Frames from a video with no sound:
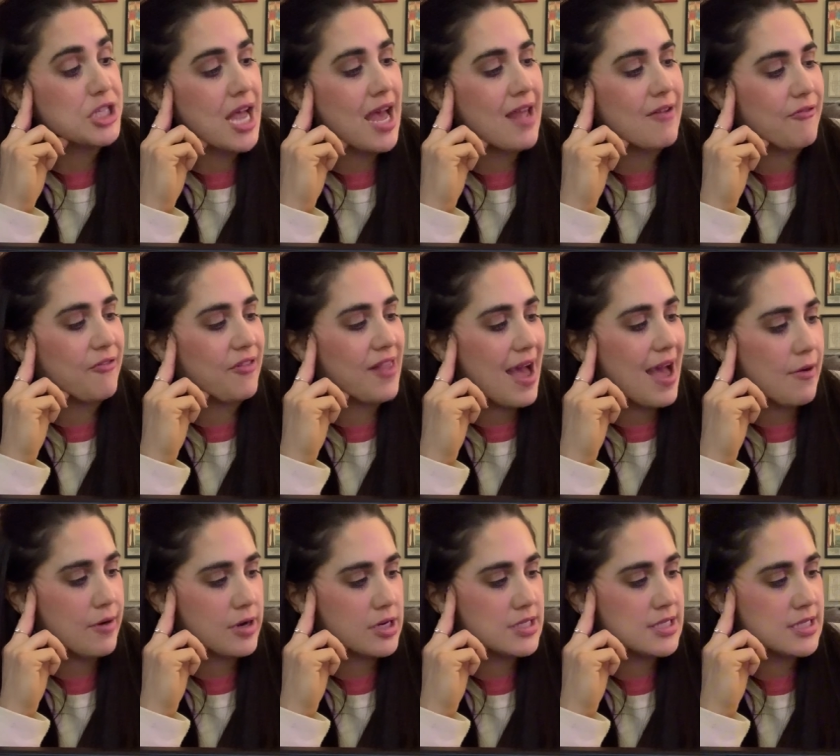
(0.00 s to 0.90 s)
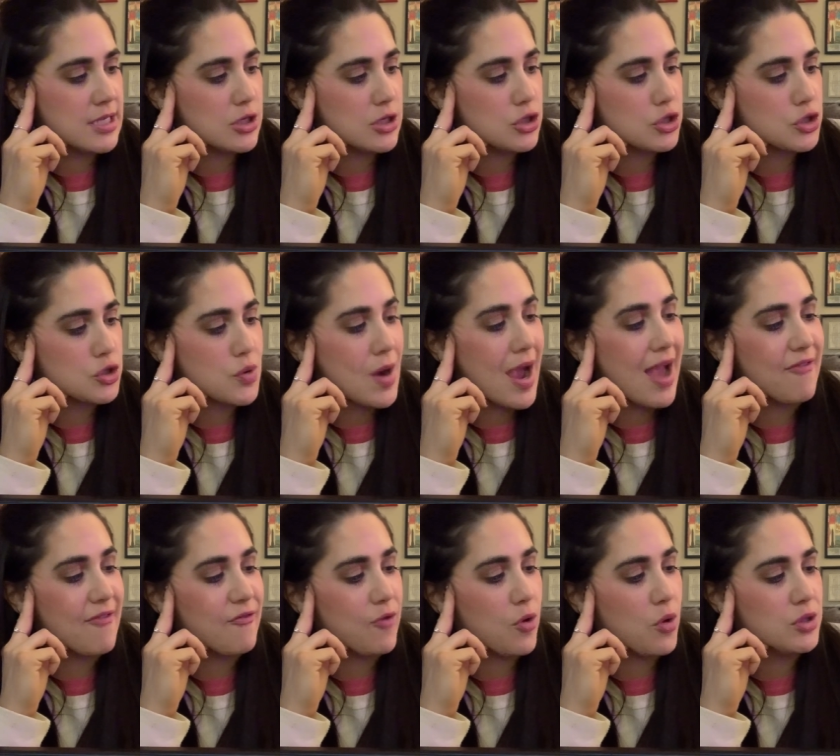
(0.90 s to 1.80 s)
cut flowers,
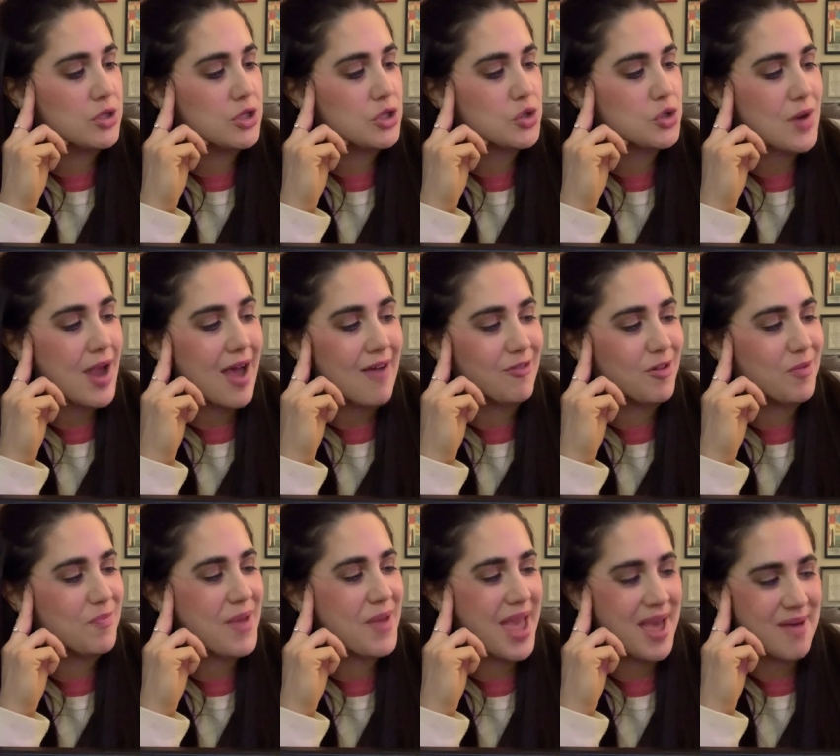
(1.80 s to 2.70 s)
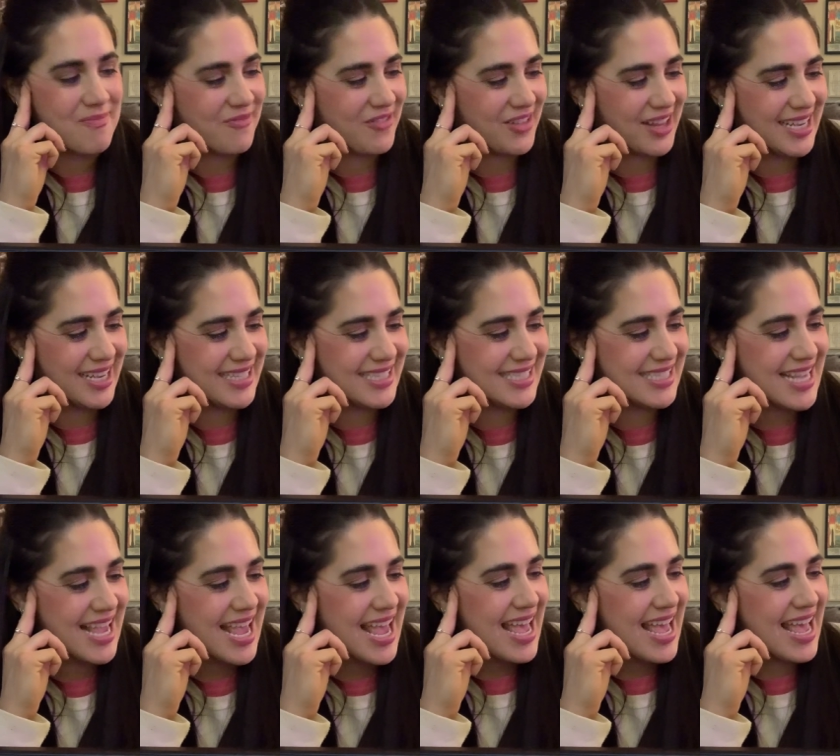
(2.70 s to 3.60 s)
trifold travel pamphlets,
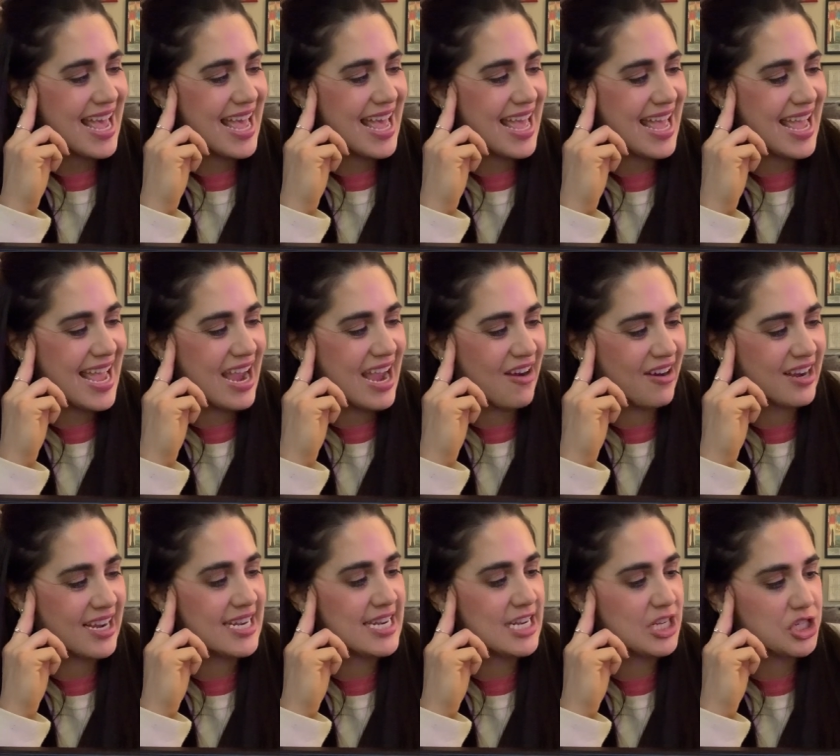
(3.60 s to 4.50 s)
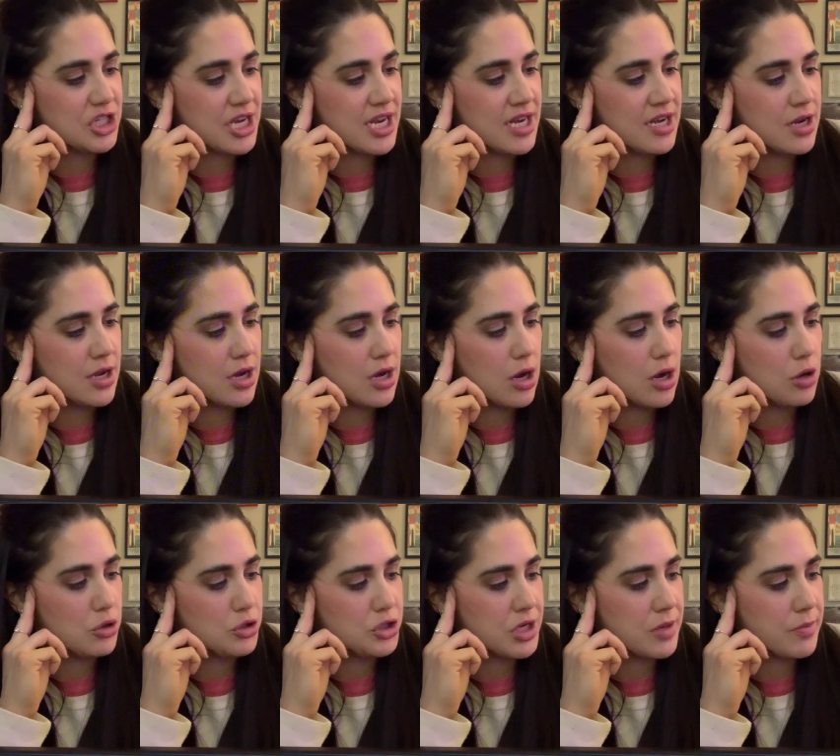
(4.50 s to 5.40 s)
air conditioned
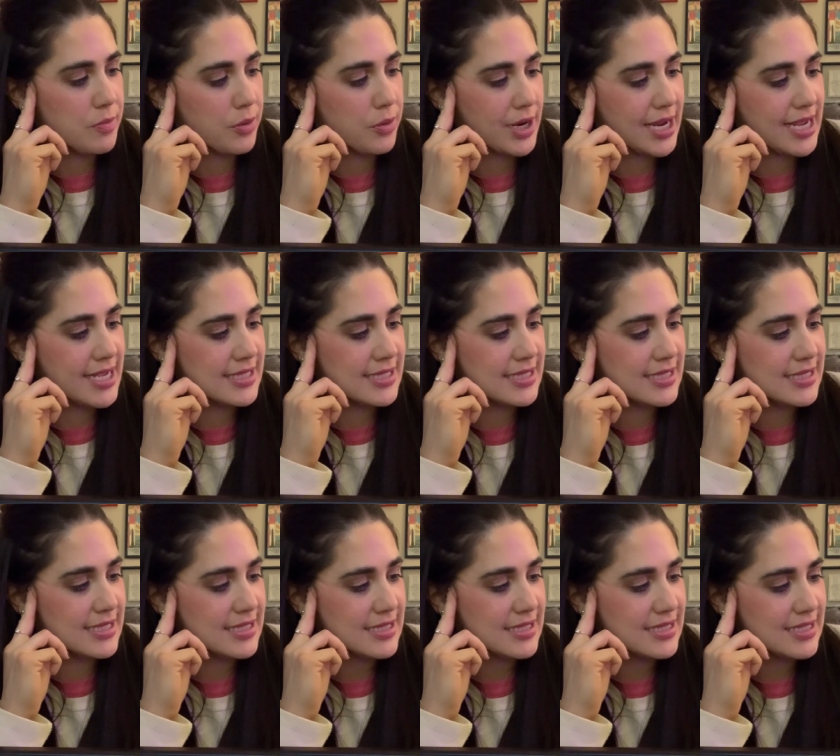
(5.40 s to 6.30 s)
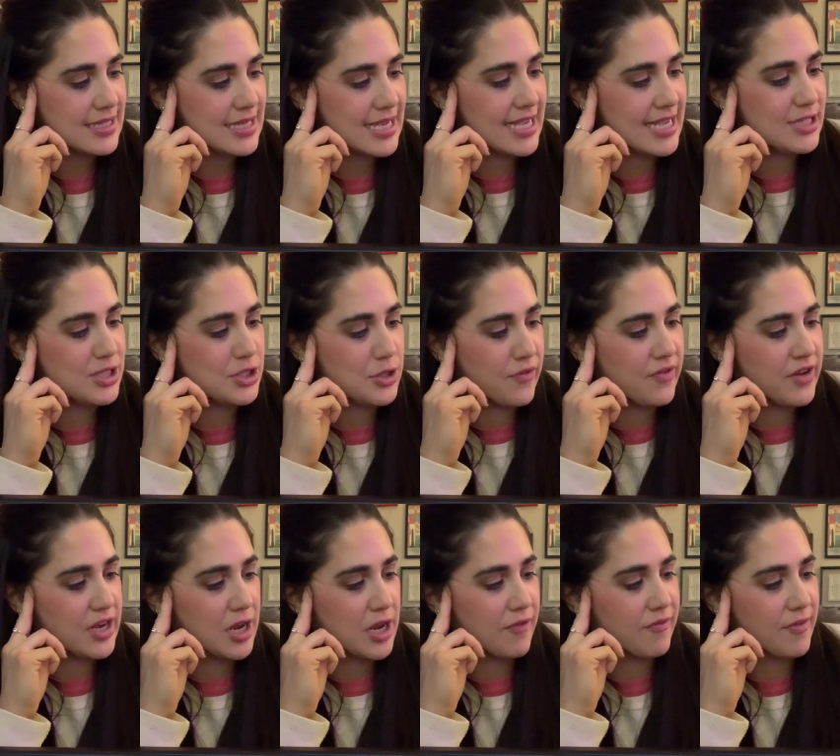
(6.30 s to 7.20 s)
ocean breeze a
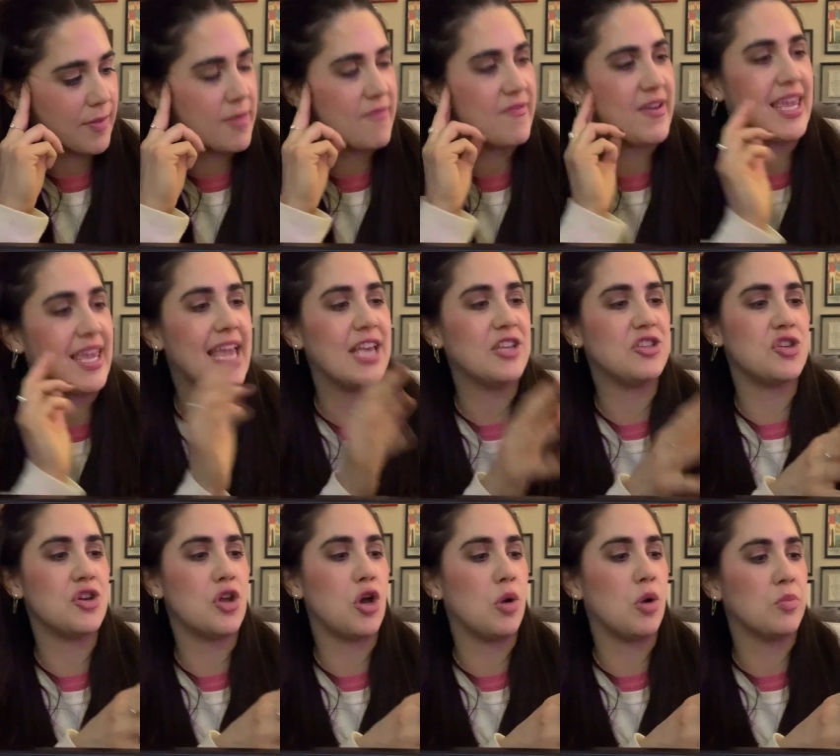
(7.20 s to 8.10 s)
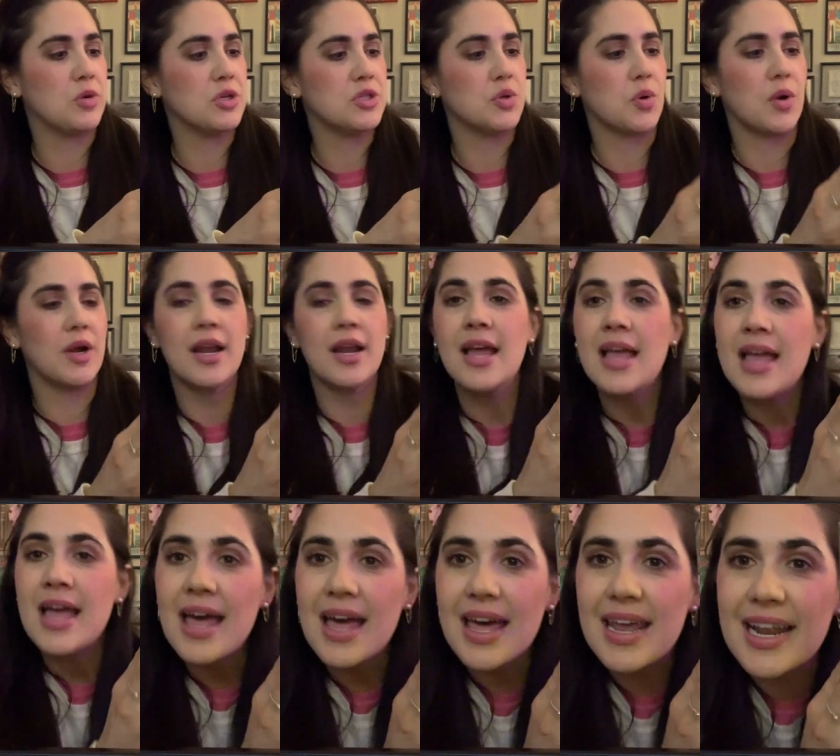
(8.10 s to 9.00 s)
souvenir from the vacation home resort.
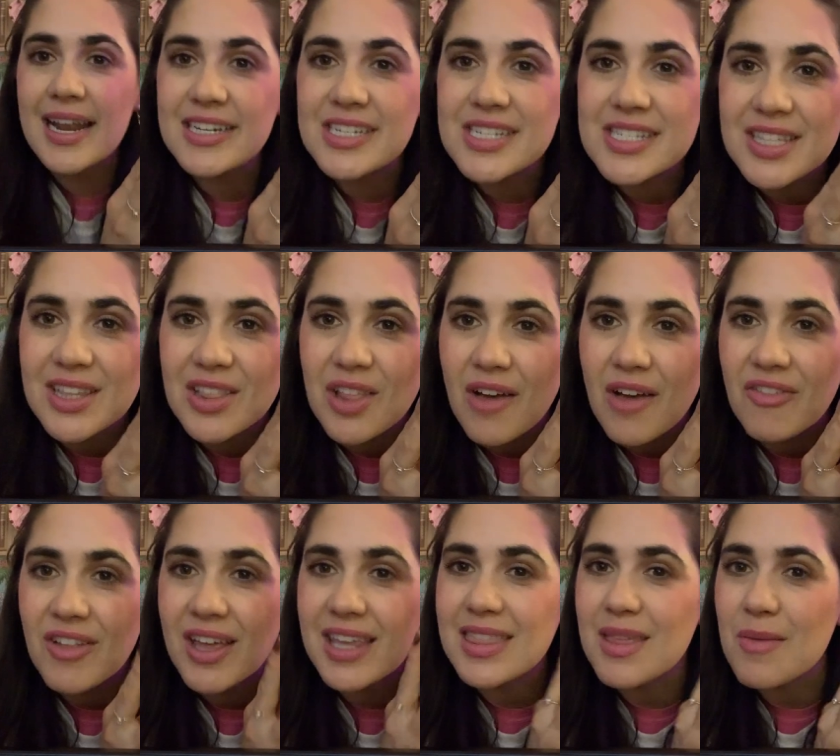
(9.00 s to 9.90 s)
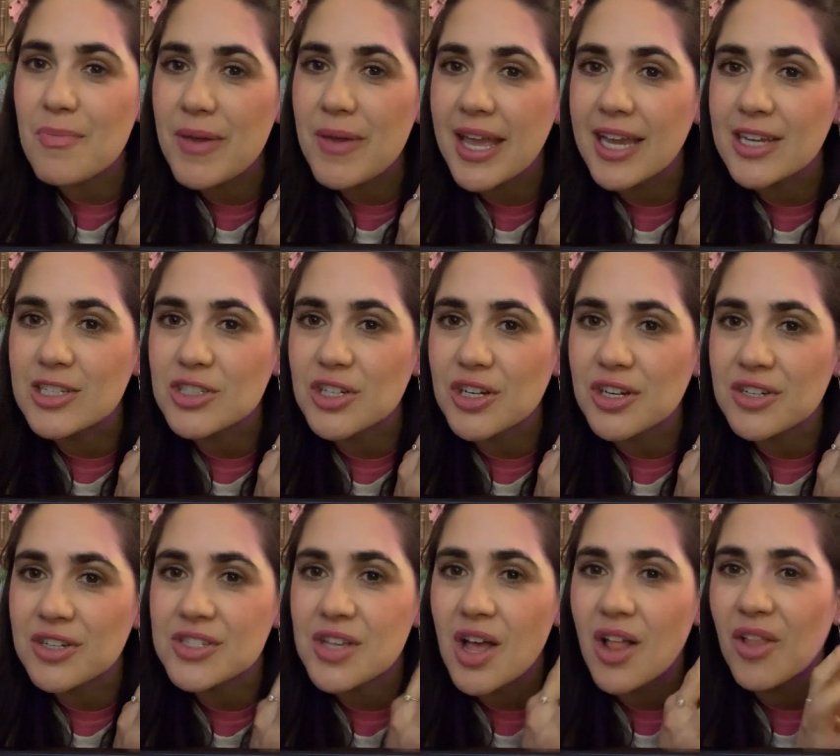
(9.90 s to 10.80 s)
And I just love like the
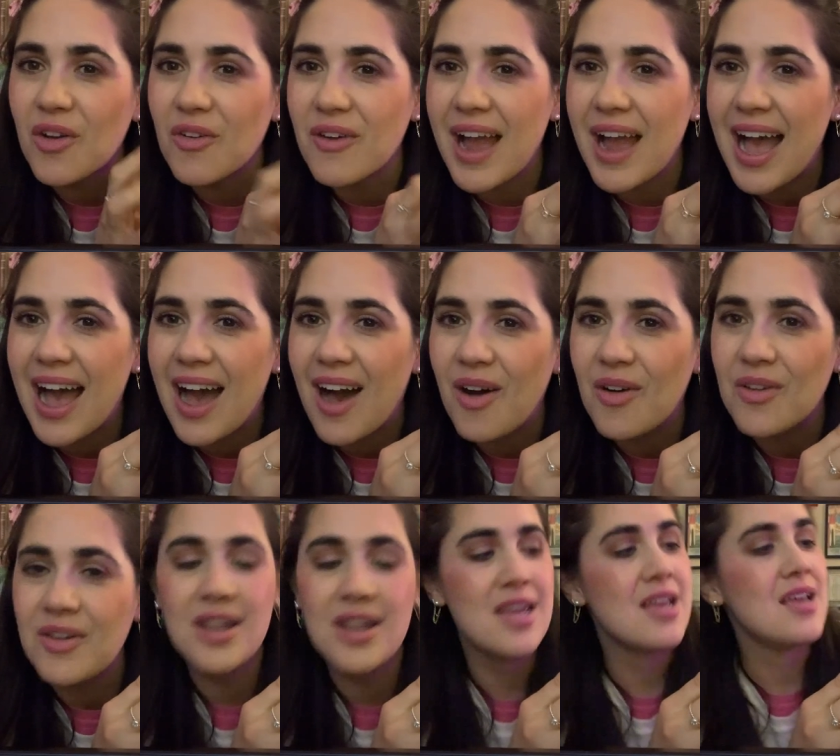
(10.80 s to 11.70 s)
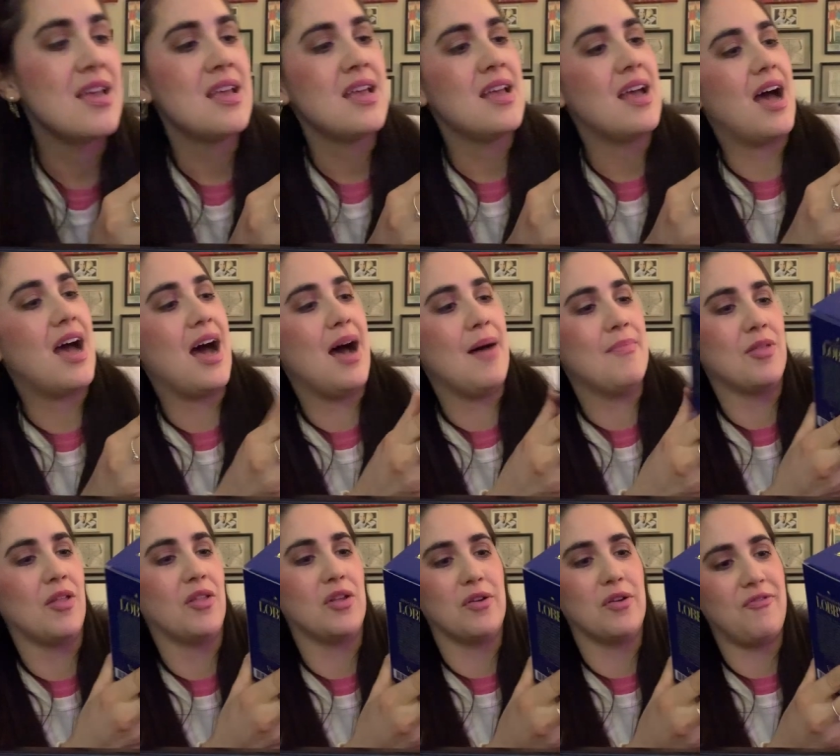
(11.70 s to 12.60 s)
pictures all around, um,
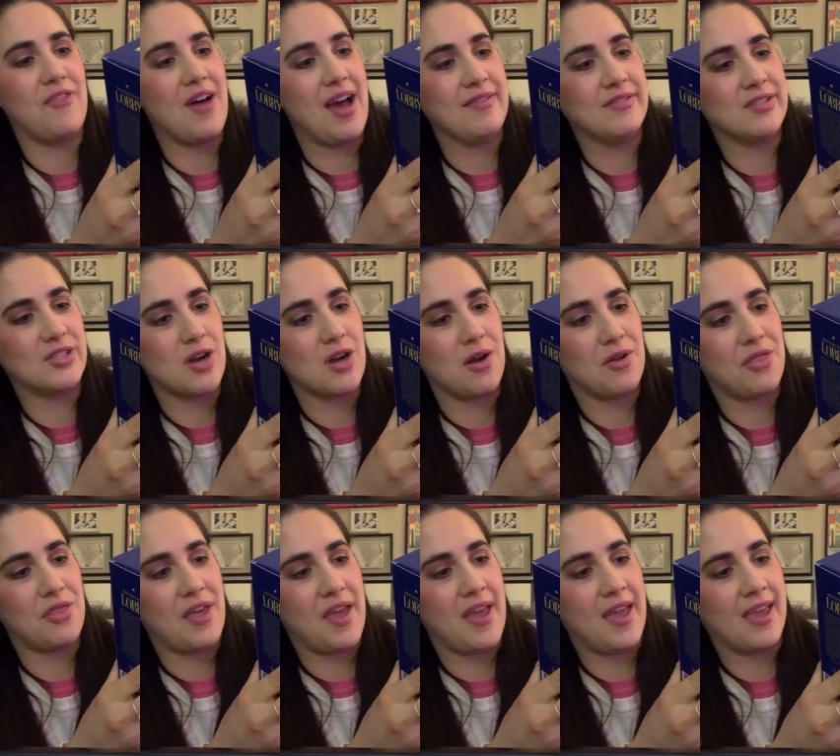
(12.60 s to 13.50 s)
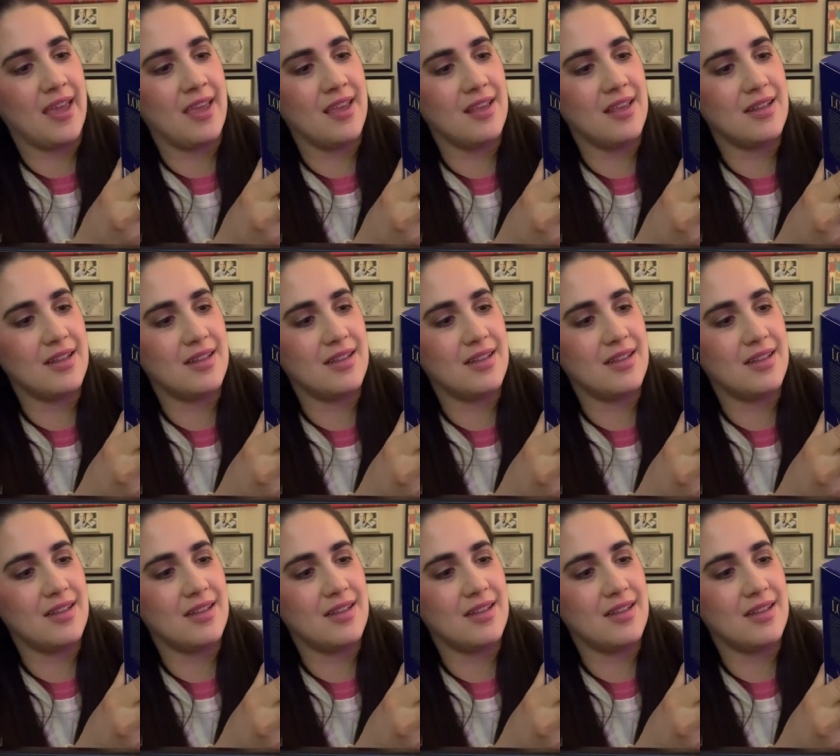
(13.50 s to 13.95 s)
the little five-star thing.